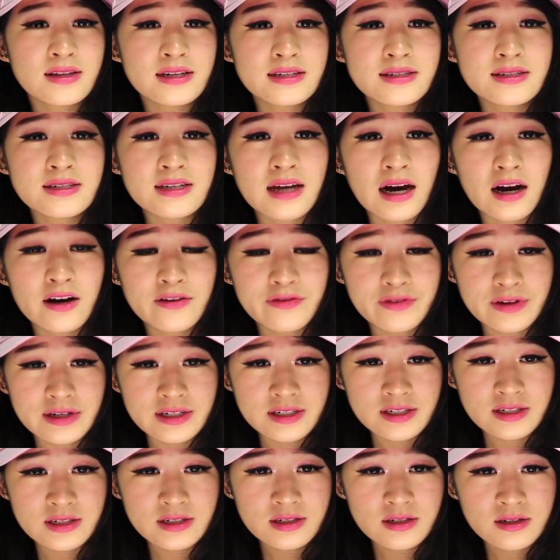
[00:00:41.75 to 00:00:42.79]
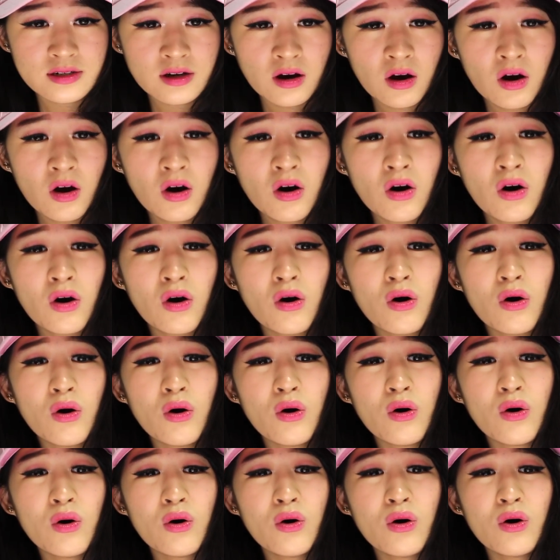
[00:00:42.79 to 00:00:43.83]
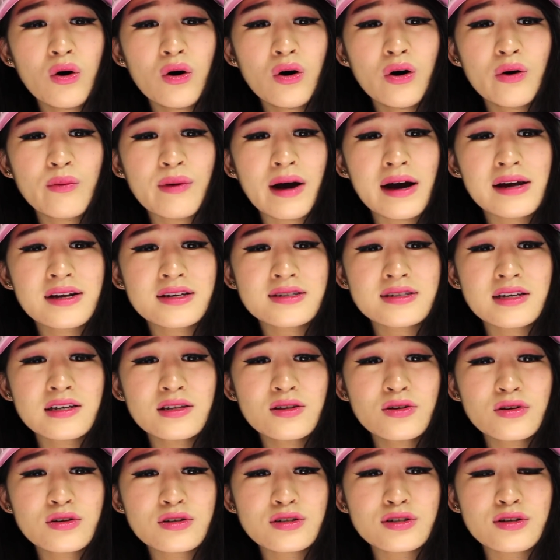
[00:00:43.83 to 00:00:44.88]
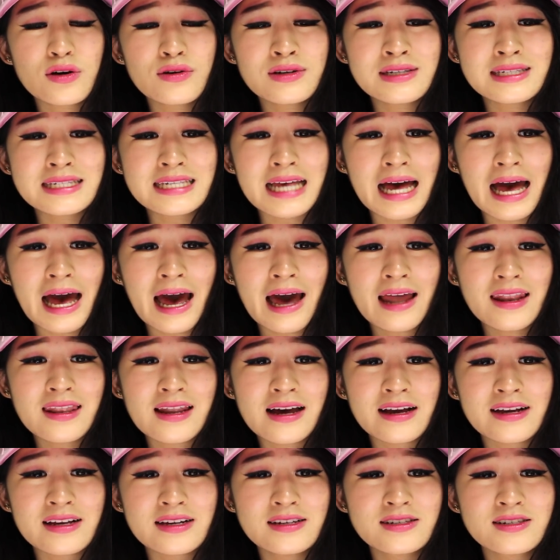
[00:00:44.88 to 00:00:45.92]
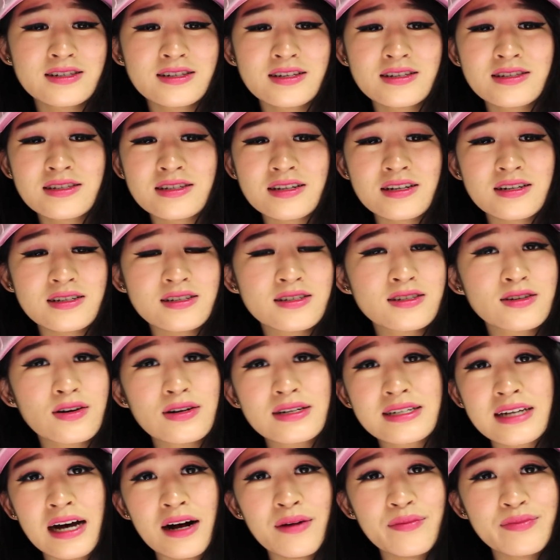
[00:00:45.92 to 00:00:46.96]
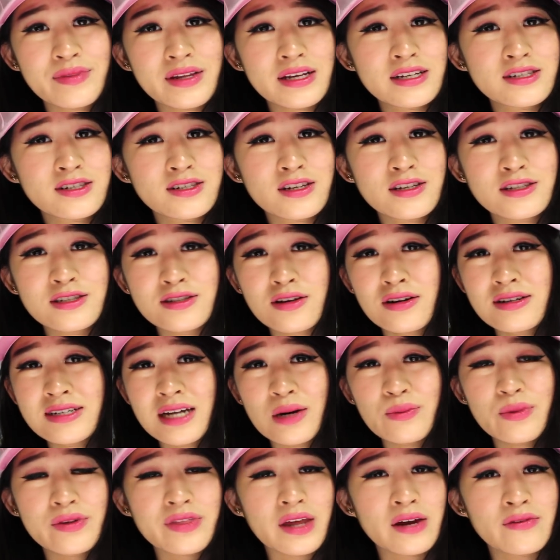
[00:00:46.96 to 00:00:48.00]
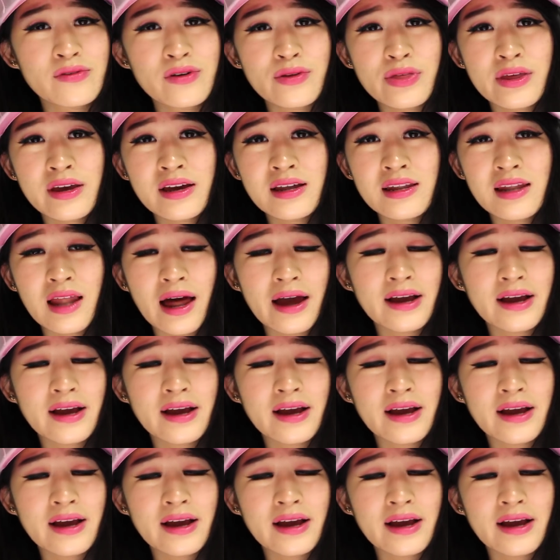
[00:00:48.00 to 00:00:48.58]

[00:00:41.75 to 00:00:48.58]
This starfish. Oh, why does it look so sad? Like, it's just so dumb. It's just so dumb with everything.